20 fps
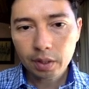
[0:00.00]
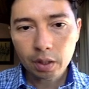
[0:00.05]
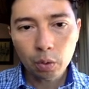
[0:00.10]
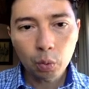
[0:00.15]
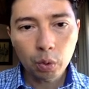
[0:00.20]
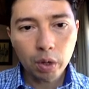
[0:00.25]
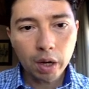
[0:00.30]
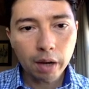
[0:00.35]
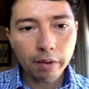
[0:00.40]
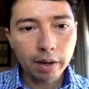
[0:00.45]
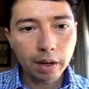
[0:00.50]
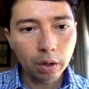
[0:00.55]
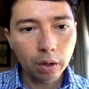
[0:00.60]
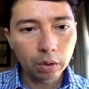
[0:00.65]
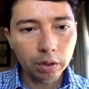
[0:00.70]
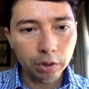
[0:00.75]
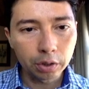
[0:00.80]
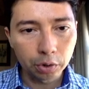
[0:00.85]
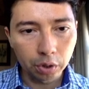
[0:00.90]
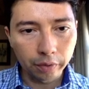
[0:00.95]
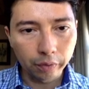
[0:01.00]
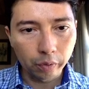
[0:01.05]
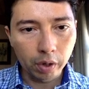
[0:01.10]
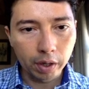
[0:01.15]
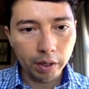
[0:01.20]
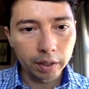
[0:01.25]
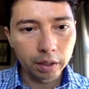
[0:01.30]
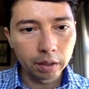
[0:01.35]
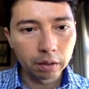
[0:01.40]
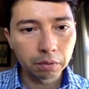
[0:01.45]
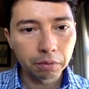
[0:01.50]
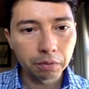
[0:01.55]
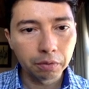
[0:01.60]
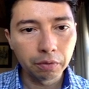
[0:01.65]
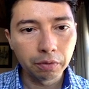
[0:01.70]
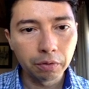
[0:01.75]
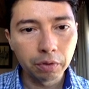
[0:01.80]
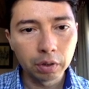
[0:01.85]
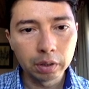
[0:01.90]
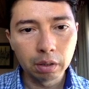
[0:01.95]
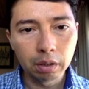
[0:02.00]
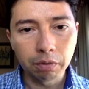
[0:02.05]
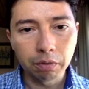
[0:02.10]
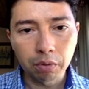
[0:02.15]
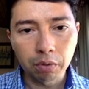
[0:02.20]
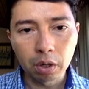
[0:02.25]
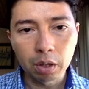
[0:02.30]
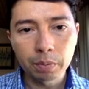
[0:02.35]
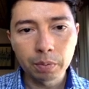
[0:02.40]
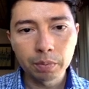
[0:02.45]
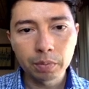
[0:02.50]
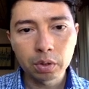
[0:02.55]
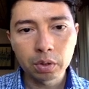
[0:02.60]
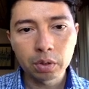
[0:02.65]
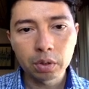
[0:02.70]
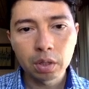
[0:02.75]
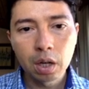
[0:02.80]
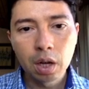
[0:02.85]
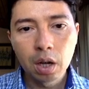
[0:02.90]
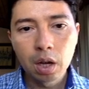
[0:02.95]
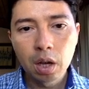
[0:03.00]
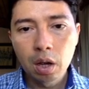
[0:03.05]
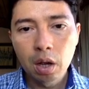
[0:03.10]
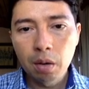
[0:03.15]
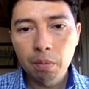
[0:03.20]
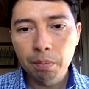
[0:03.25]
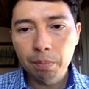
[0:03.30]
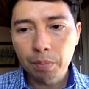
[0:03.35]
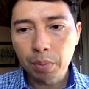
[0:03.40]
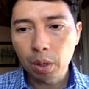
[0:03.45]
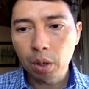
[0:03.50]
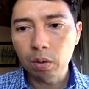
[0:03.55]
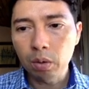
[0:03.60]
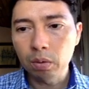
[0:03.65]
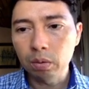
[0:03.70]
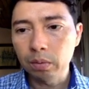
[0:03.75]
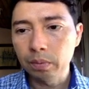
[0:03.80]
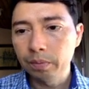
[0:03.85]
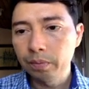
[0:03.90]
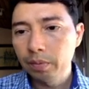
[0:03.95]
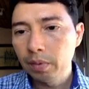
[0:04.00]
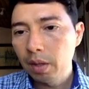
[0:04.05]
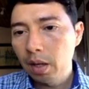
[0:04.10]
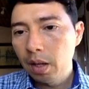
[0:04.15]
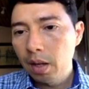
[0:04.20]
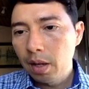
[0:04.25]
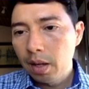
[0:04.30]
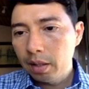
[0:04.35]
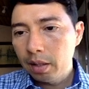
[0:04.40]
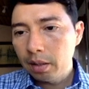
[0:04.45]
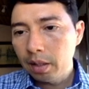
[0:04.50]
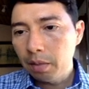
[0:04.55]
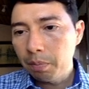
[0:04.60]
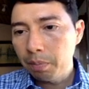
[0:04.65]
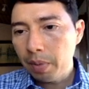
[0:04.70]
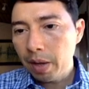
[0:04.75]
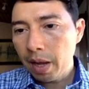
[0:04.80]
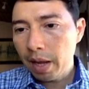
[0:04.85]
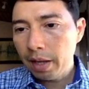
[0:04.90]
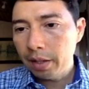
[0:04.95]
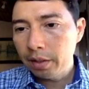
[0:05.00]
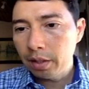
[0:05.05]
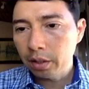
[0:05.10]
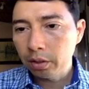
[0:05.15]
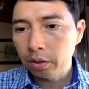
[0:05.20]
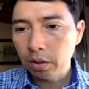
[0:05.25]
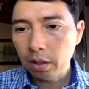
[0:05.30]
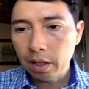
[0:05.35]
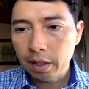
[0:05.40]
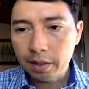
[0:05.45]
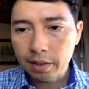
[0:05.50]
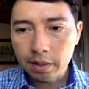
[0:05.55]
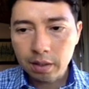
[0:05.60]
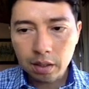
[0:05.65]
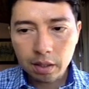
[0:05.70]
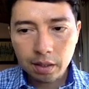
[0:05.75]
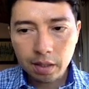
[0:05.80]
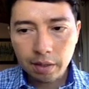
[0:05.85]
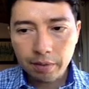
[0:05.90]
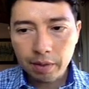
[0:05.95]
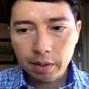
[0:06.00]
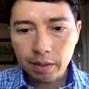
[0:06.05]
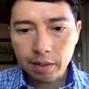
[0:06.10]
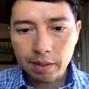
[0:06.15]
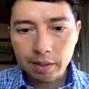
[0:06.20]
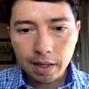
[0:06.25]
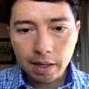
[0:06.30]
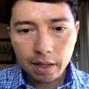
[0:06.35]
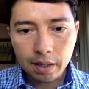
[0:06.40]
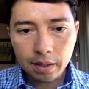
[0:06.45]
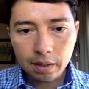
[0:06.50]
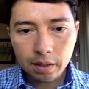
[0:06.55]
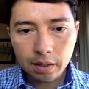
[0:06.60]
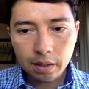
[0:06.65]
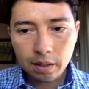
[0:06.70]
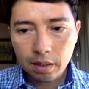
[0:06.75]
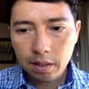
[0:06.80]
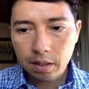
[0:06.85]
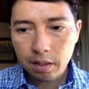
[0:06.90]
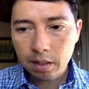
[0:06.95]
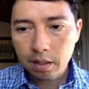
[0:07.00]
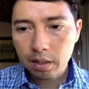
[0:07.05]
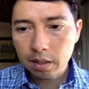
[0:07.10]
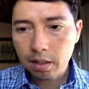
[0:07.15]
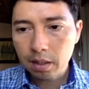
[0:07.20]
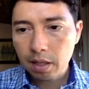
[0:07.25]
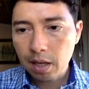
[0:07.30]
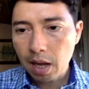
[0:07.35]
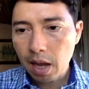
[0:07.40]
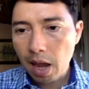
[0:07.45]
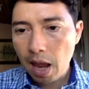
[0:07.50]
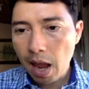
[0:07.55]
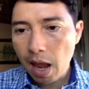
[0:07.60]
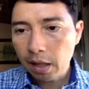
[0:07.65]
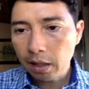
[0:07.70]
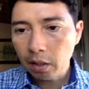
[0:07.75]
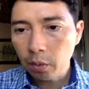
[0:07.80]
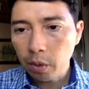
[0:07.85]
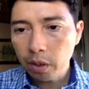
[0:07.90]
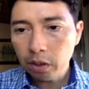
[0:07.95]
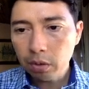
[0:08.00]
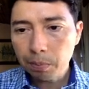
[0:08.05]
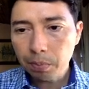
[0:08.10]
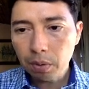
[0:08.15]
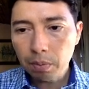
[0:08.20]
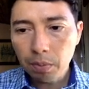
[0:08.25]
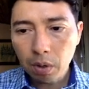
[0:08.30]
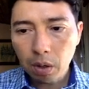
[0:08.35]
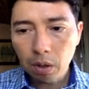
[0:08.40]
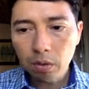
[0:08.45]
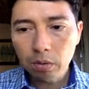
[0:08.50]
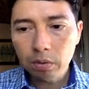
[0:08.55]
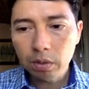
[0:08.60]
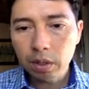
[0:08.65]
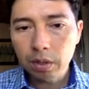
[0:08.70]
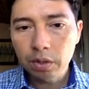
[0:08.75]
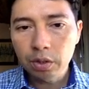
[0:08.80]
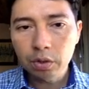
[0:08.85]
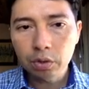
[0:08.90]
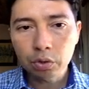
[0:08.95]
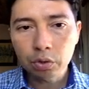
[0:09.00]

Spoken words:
We have another software here, Funnel Forms Pro. They pay $6.70. And the way to promote this